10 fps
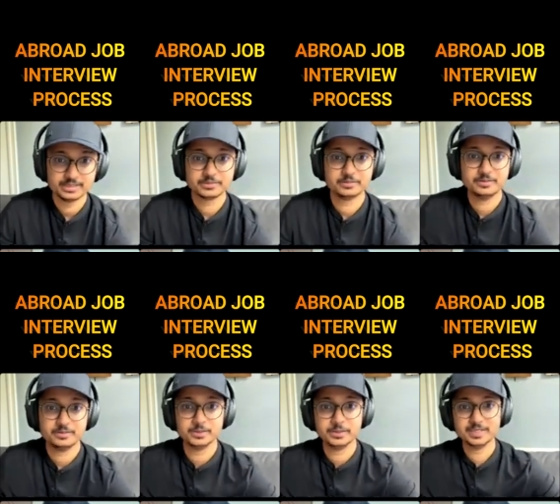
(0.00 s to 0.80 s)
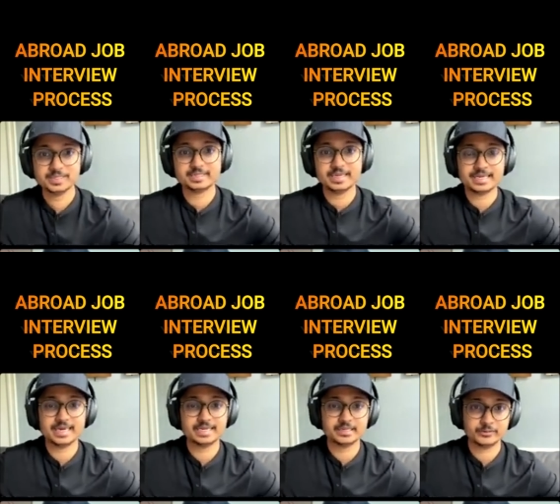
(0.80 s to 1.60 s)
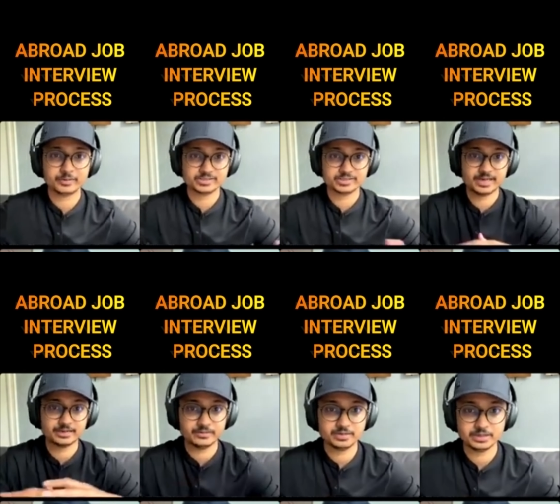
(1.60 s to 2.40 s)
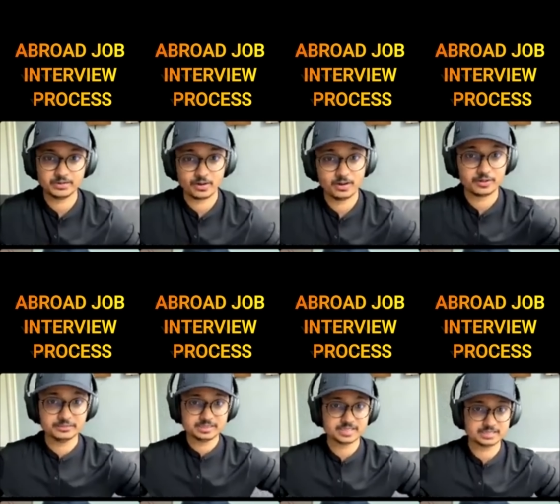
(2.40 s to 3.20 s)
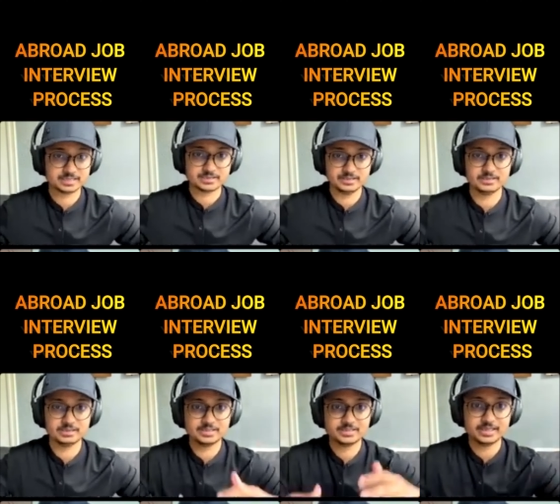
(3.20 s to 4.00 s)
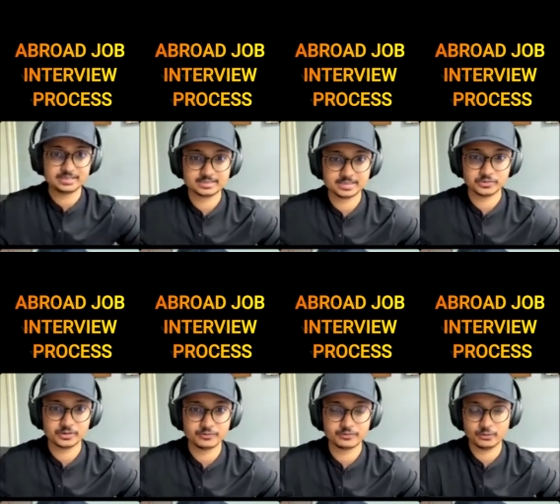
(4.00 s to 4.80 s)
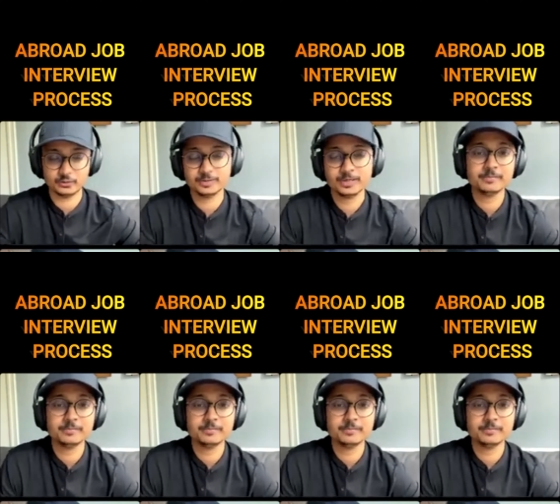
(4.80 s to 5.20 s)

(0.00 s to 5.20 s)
So during this entire interview process, I've given you a lot of insights. These are the things that you got to follow.